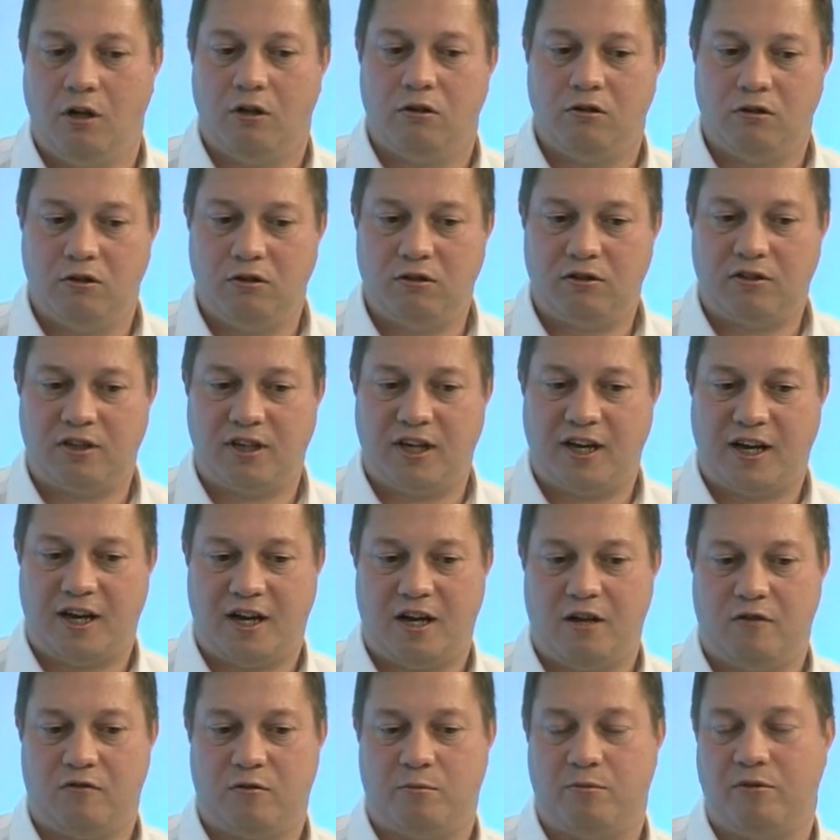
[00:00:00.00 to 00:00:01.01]
Look at
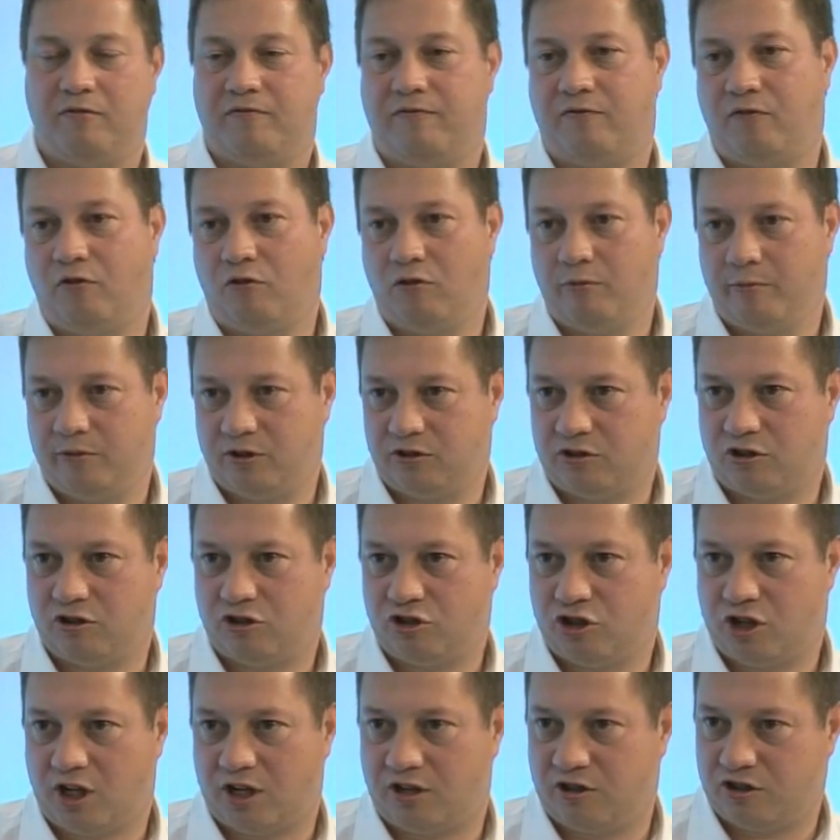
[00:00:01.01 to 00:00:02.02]
how the performance has
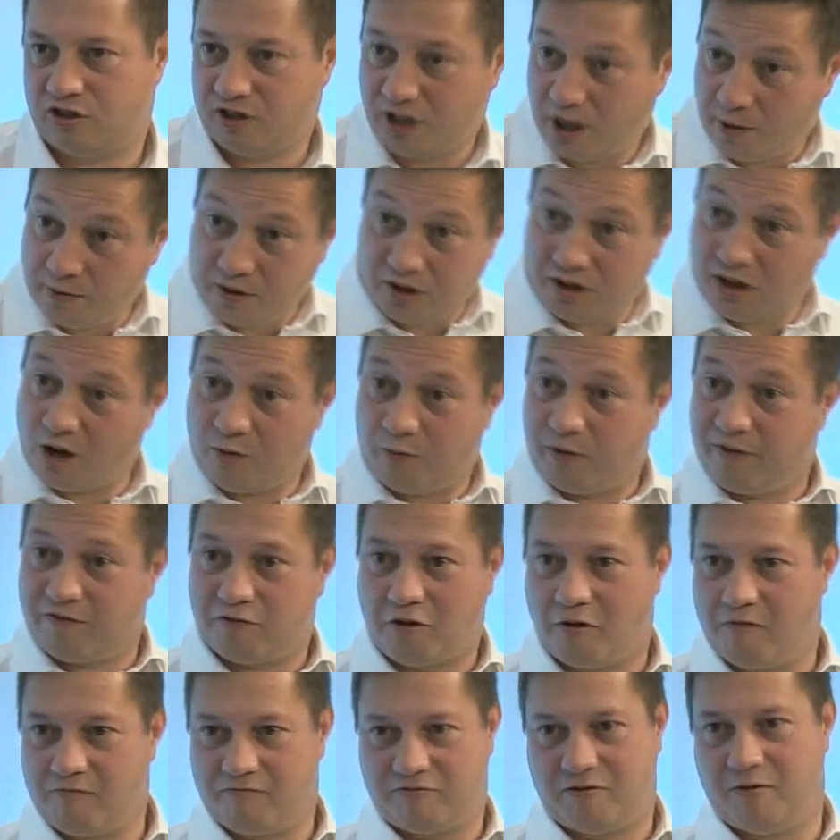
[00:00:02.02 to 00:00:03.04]
changed. Now, I know we've
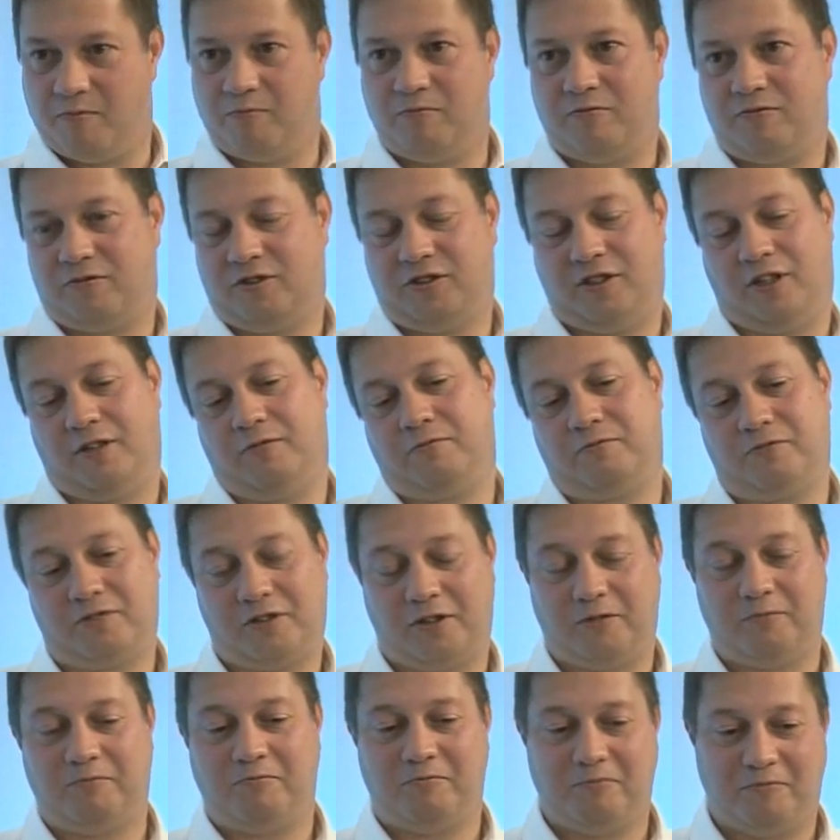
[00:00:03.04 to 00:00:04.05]
gone from,
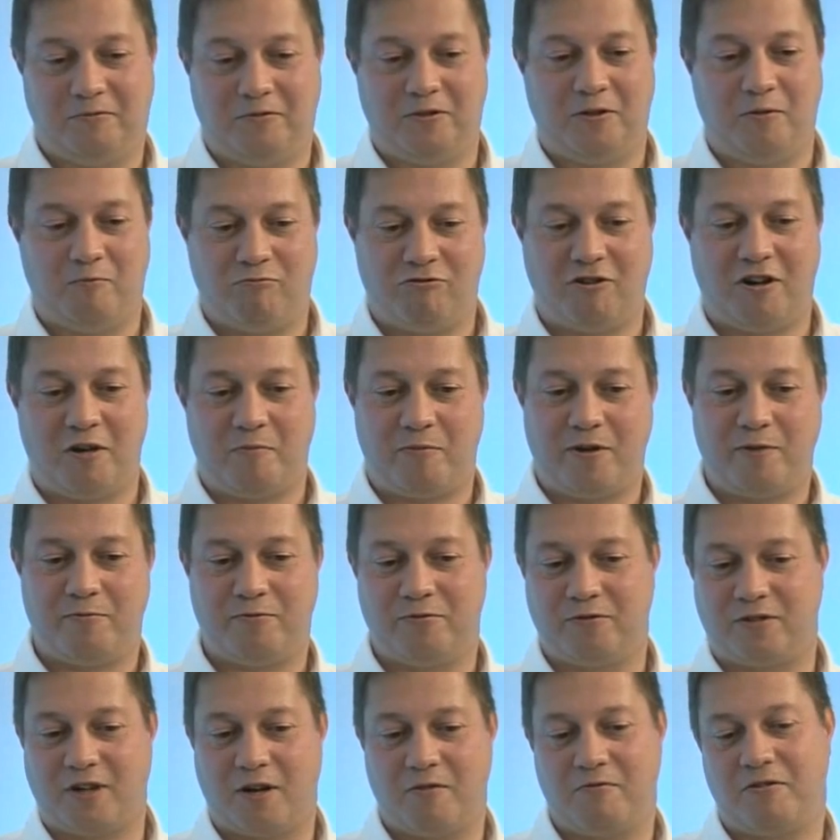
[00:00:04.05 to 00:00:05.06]
so the bright
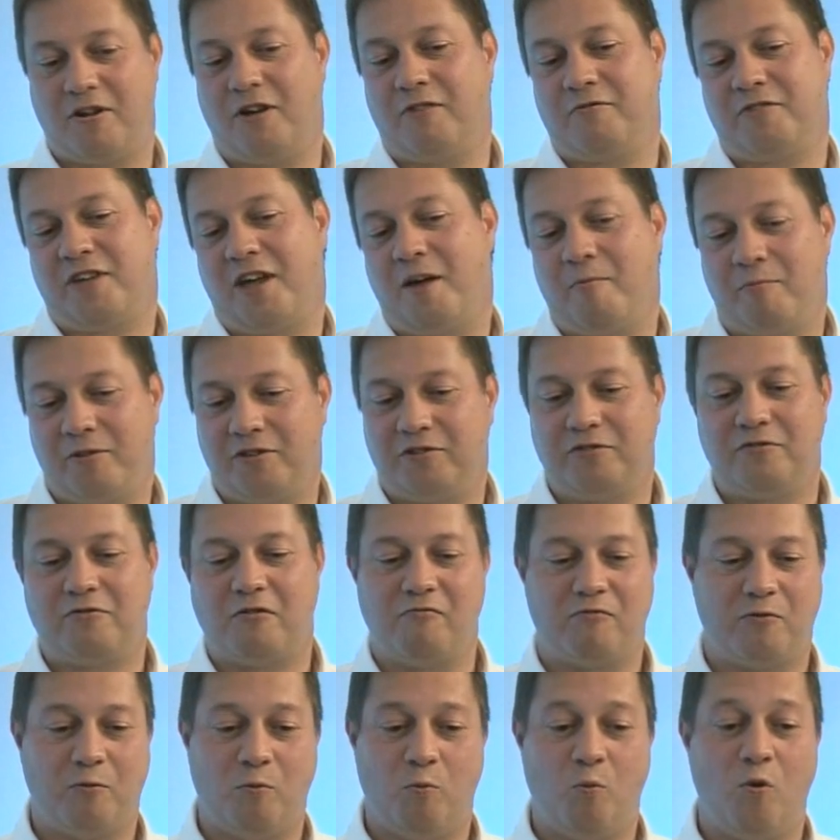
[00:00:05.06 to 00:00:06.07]
people are going, oh yeah, but you've
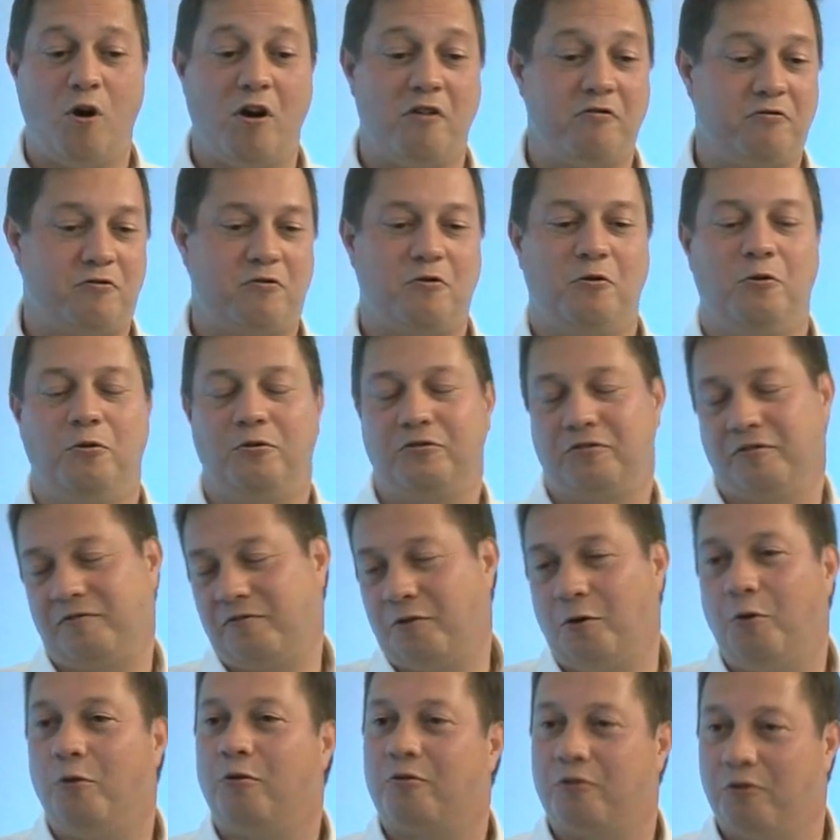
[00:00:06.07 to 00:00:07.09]
gone from 1 core to
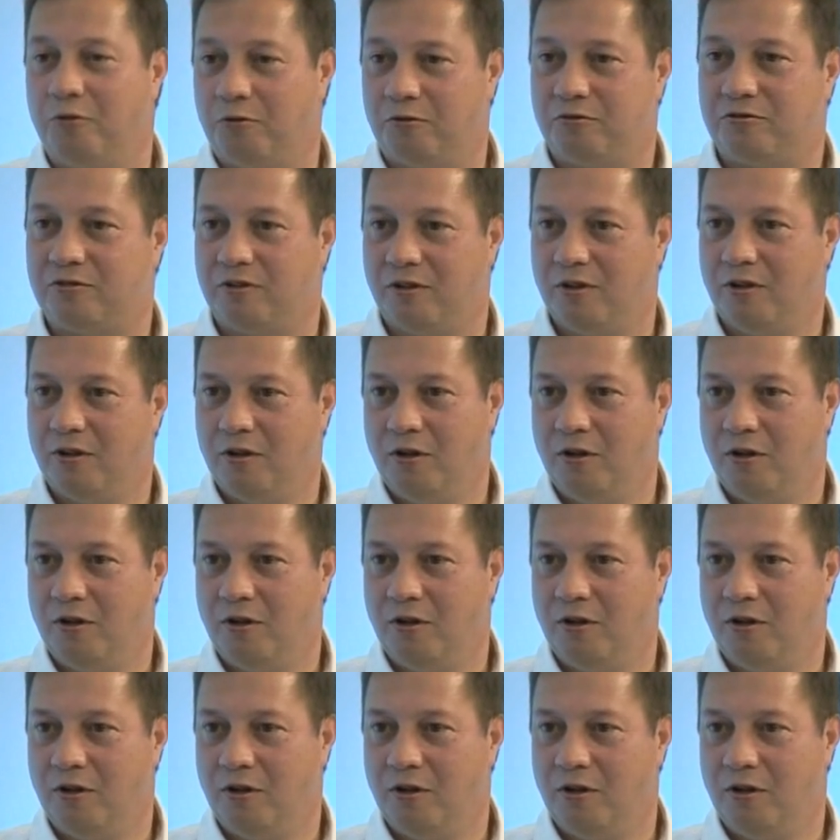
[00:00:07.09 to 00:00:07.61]
4 cores.